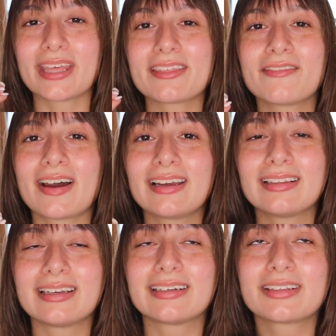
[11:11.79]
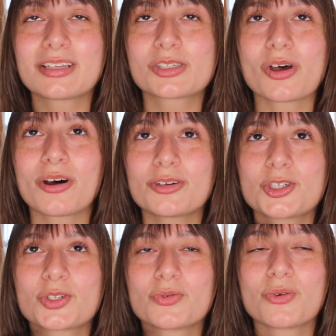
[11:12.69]
And the violin in the song
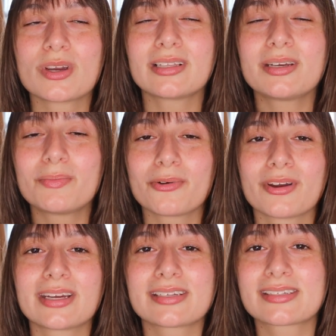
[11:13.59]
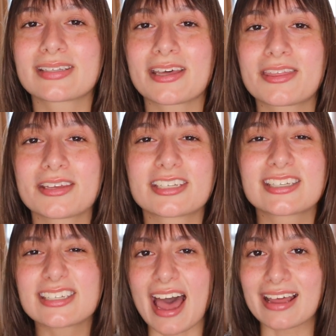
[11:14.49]
just really brings like the
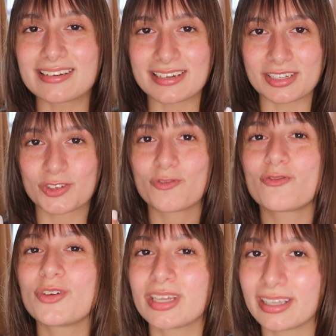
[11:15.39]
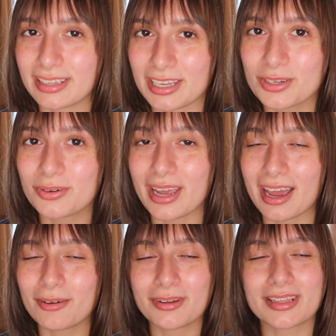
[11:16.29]
sadness feeling that you
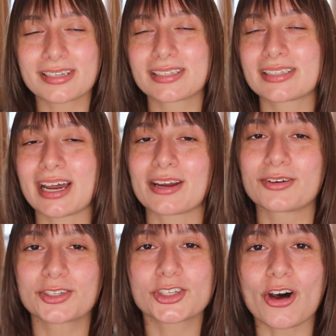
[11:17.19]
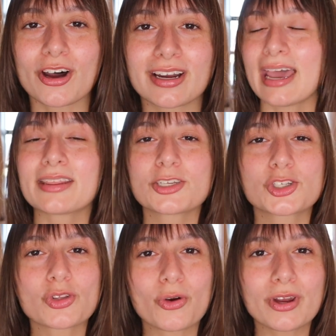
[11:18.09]
get with this entire song. And the
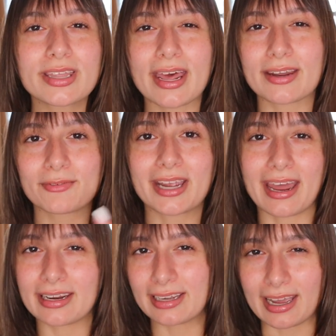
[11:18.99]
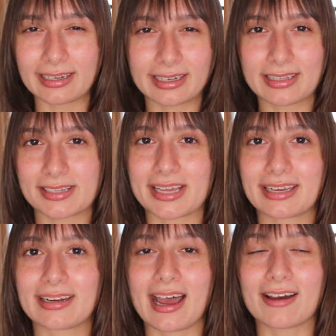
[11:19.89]
story that we kind of get like in the
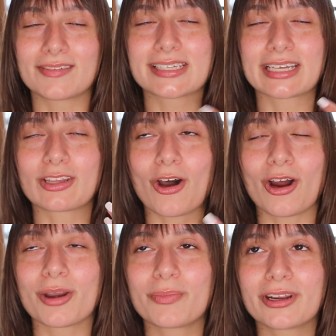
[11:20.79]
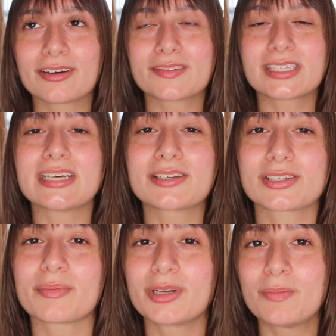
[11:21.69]
second half is like the heartbreak of seeing
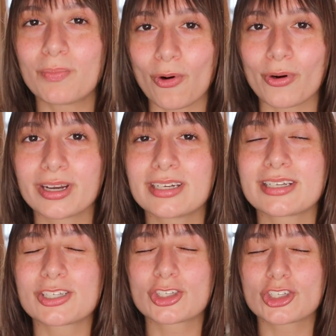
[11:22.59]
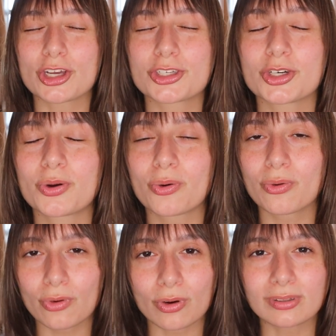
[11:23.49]
somebody born in such a
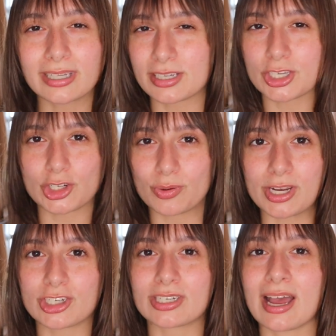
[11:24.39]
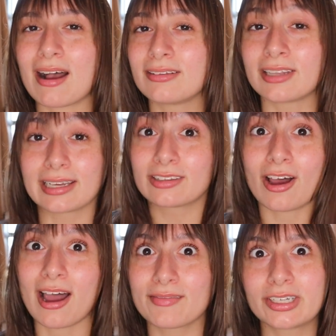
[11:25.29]
cruel like situation, like
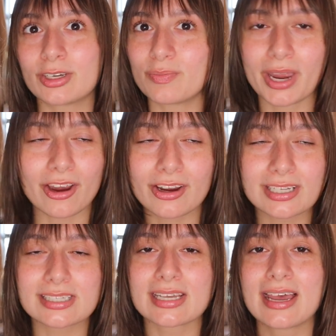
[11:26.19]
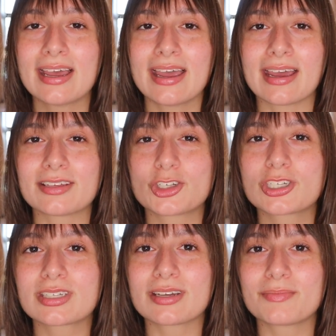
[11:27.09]
not having good parents and
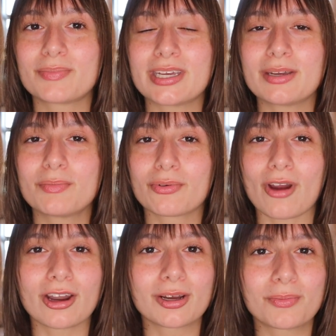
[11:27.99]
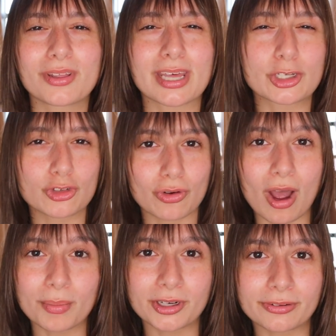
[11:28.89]
just being brought up with like
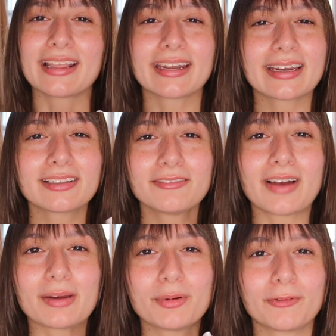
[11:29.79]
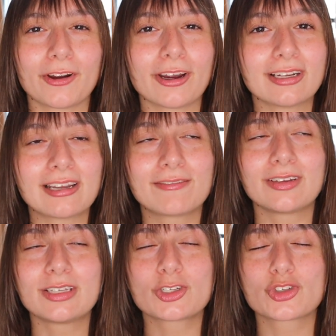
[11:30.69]
trauma. And then I get the vibe of her like
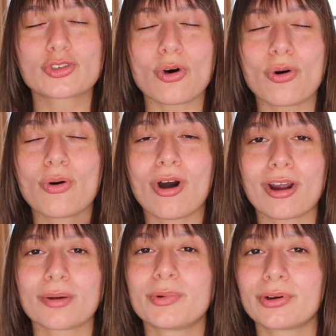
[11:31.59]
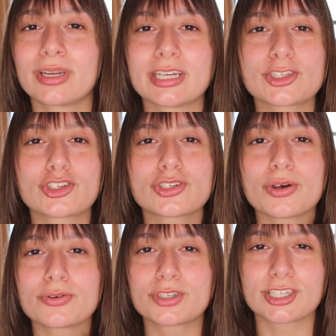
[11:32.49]
feeling so heartbroken and
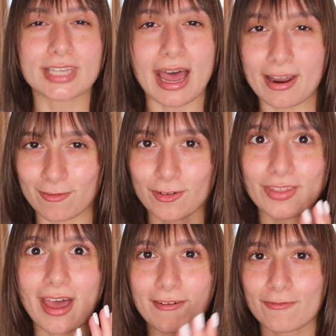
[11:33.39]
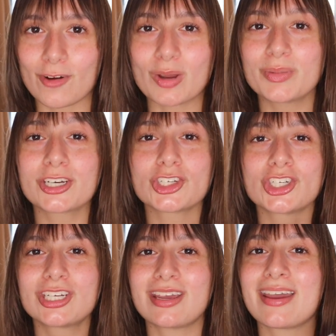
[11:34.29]
so sad for that friend because
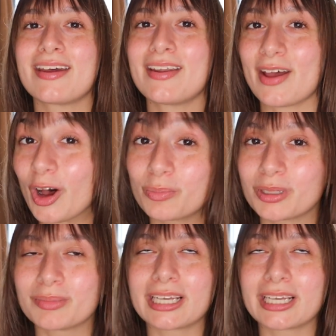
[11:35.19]
she can't help them.